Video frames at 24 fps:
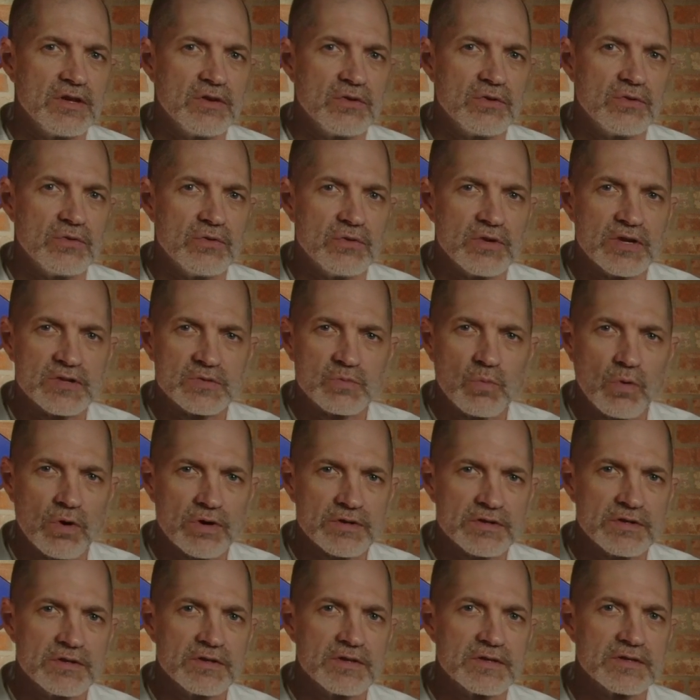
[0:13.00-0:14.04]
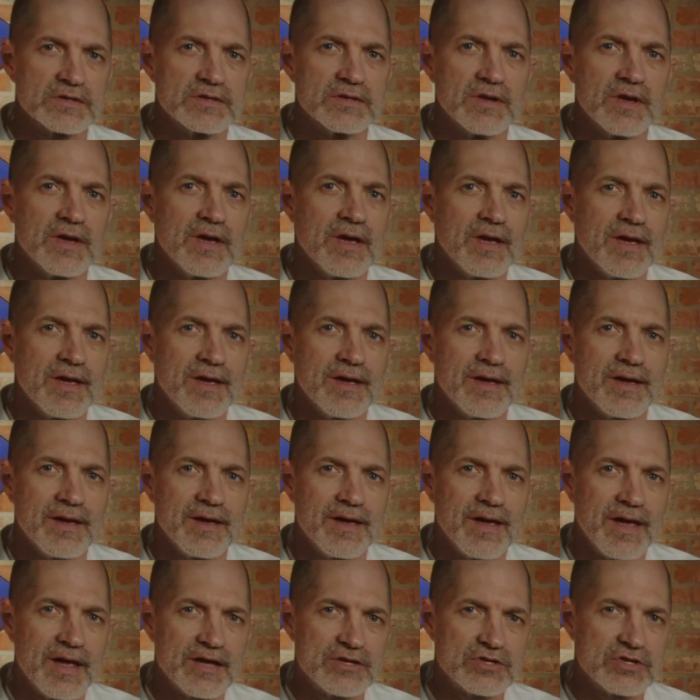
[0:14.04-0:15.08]
who has worked in this
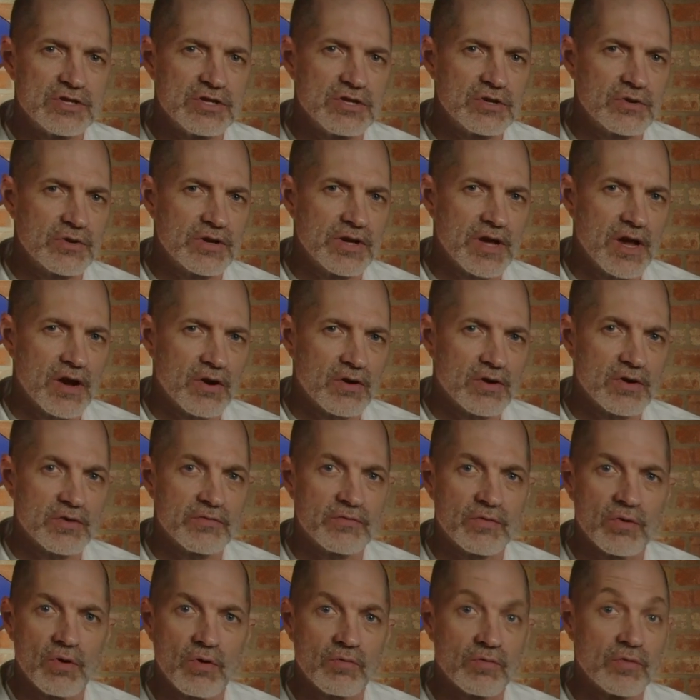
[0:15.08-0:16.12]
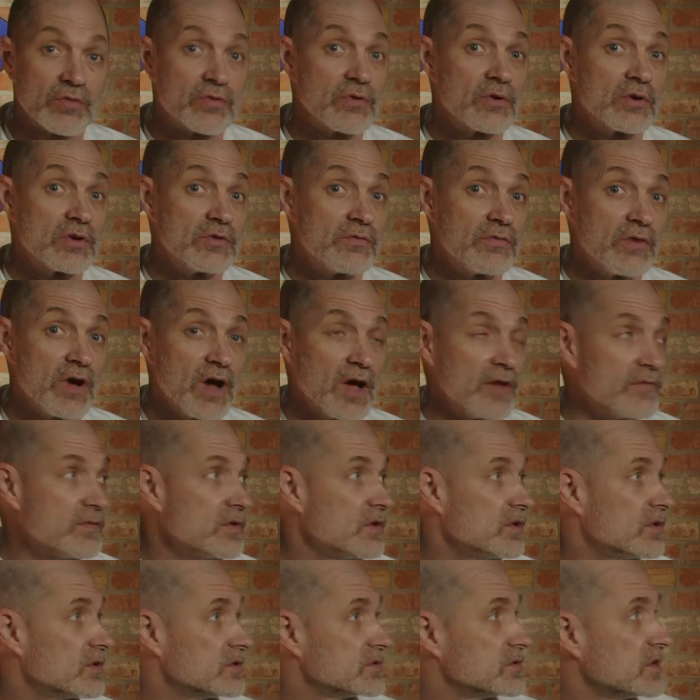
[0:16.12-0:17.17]
engineering area for over 35
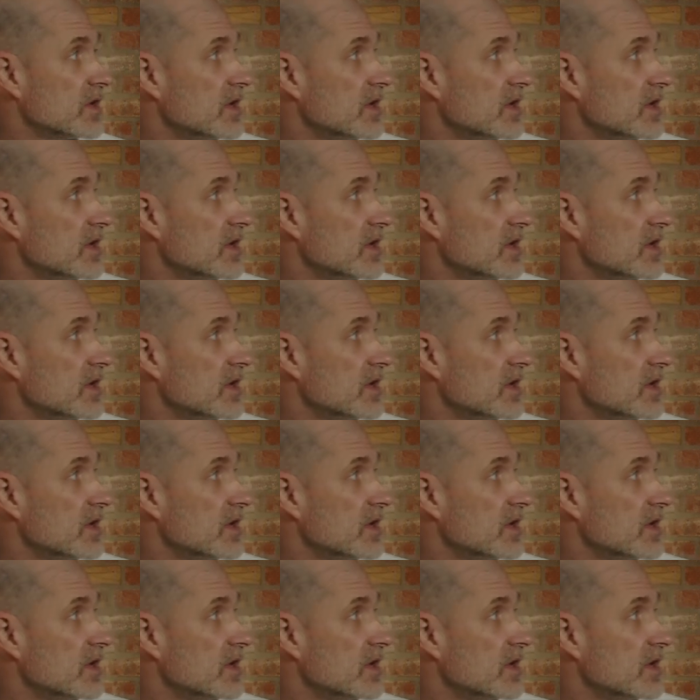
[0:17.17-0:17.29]
years,